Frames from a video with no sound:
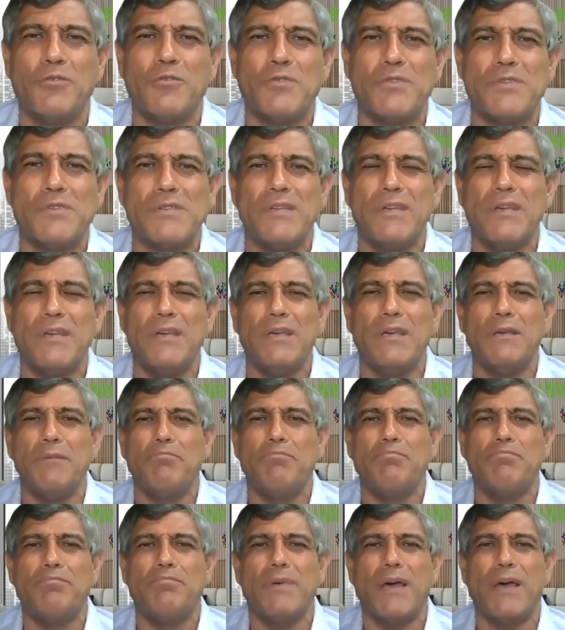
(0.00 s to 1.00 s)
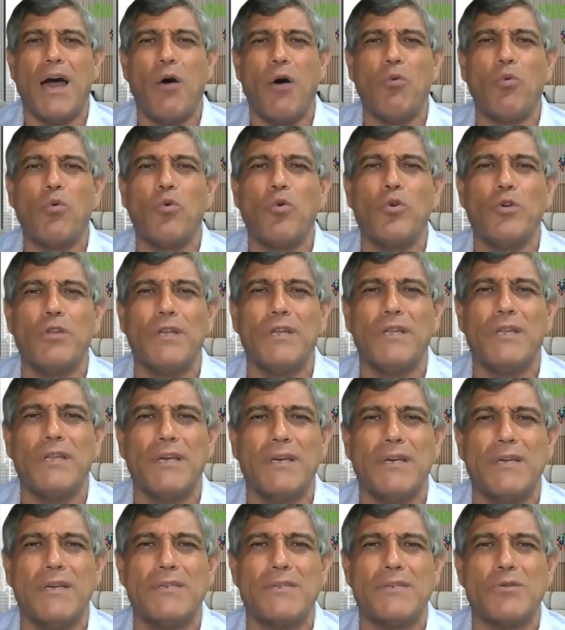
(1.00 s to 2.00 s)
to see how good it
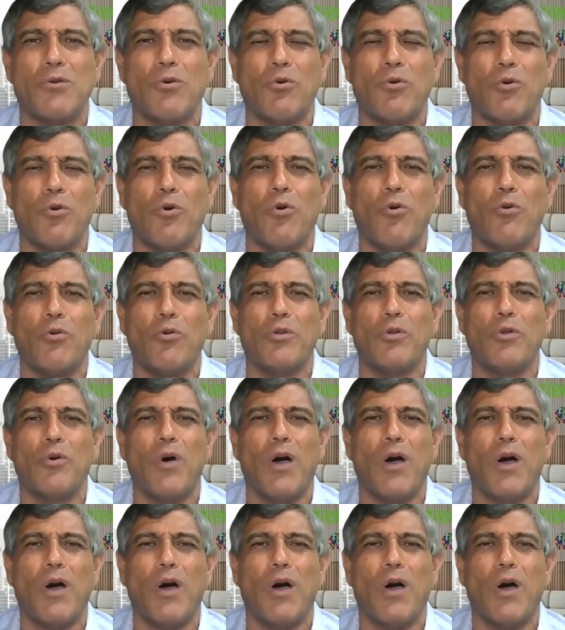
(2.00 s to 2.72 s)
is or